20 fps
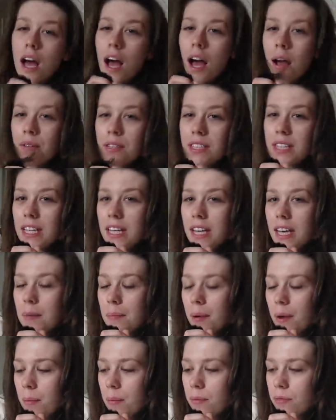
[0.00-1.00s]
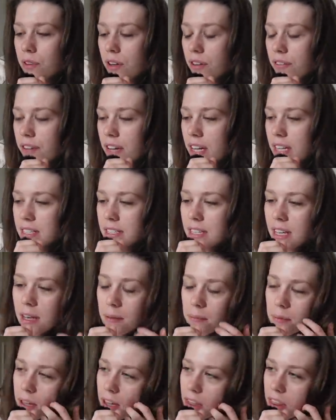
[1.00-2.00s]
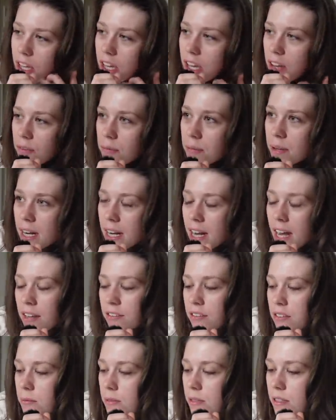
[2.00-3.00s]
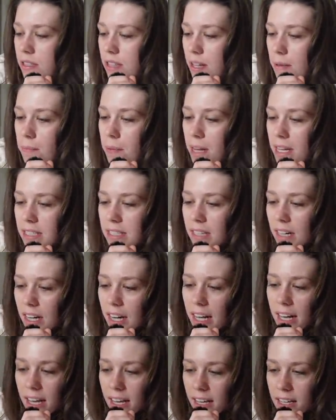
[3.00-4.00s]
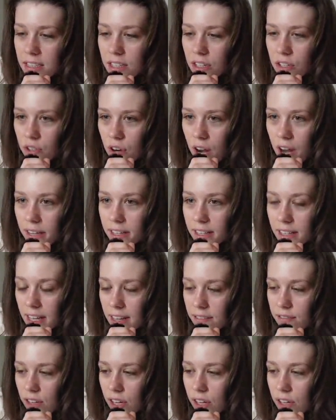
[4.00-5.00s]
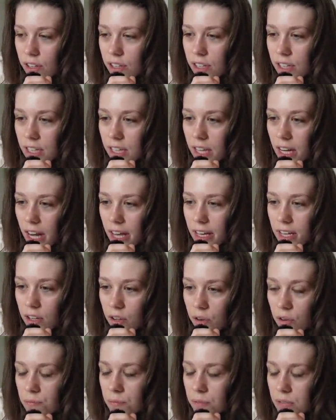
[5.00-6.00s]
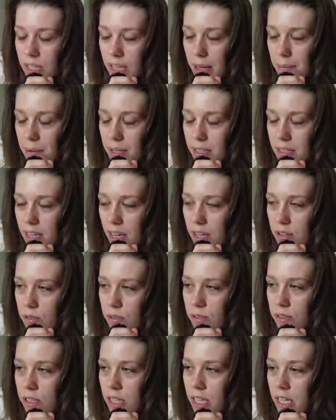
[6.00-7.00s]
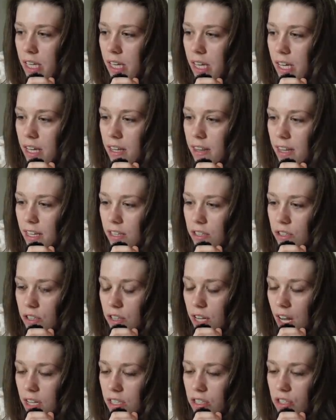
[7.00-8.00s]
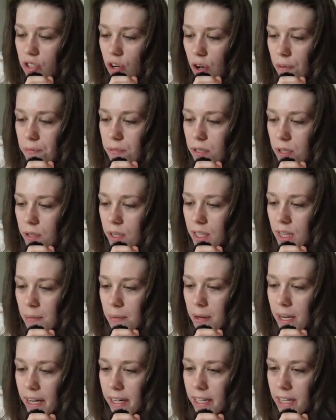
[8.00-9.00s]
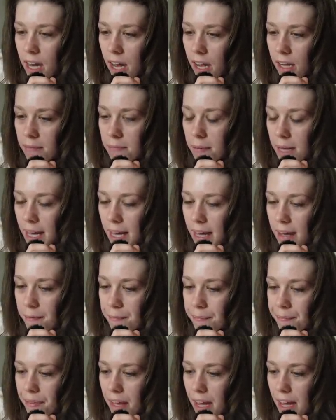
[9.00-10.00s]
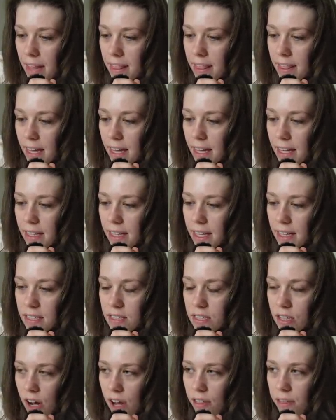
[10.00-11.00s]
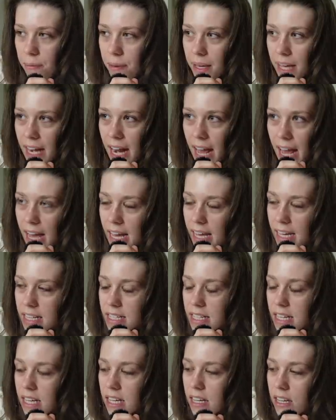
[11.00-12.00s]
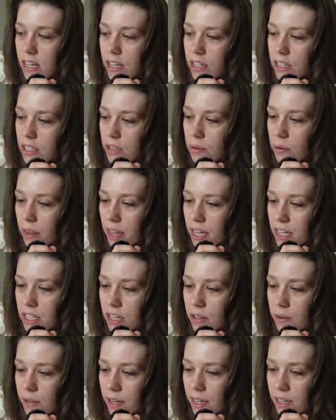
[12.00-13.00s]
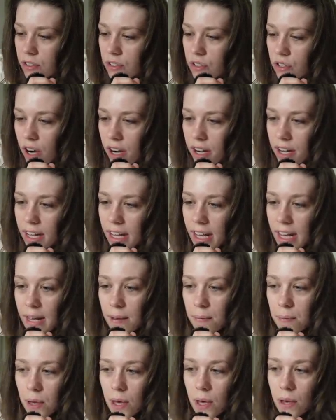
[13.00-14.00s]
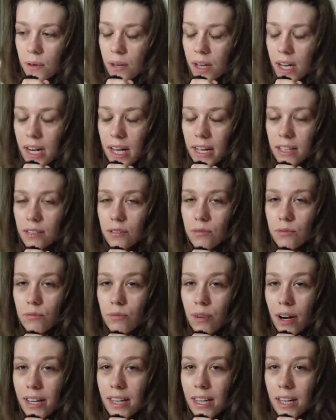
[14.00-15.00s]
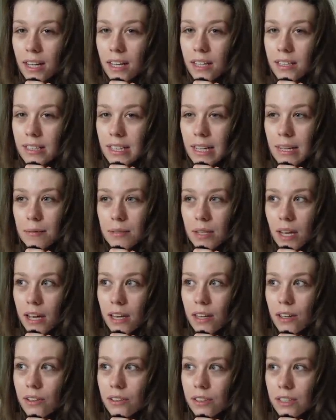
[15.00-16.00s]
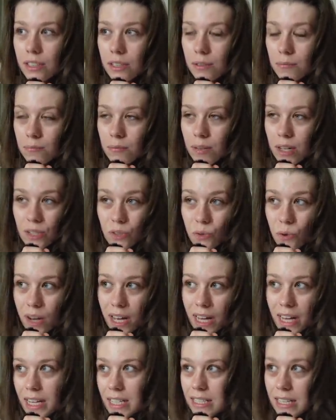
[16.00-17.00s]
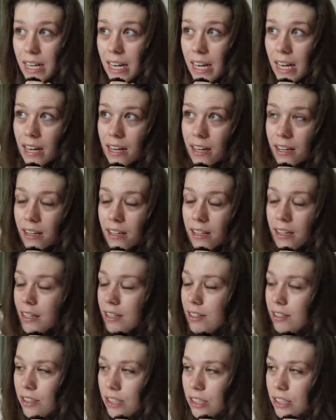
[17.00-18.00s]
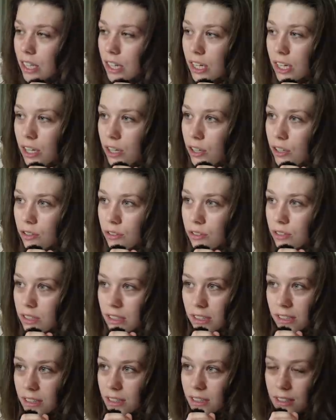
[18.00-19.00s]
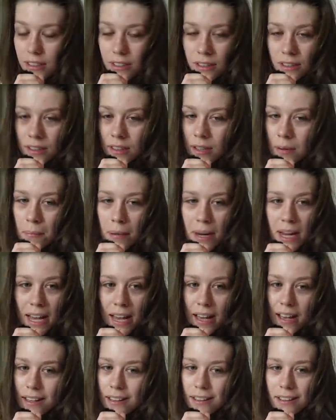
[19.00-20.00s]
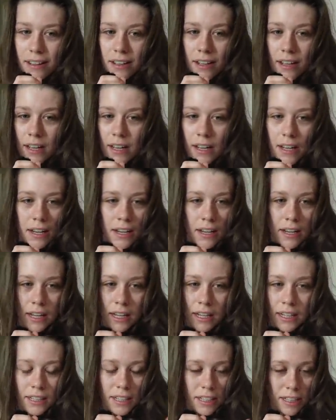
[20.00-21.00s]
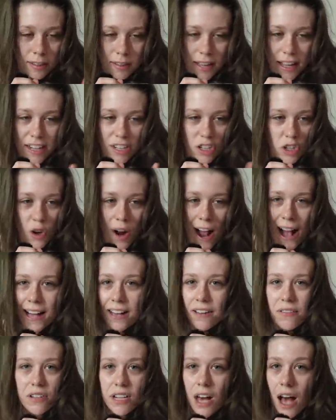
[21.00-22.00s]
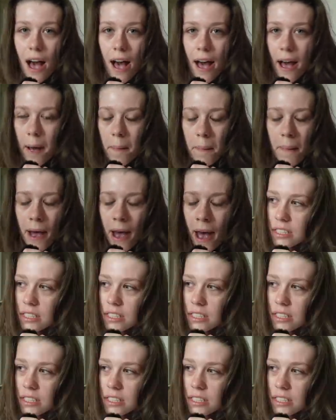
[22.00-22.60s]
I was thinking about it before I fell asleep, that the government announcements, they're basically here to try and give you like a normal sleeping schedule. They stop doing them at like 9 p.m. and then they start them again at 8. So what they're doing is trying to keep you in like a regular sleep cycle, because it's quite easy here just to lose complete like track of time.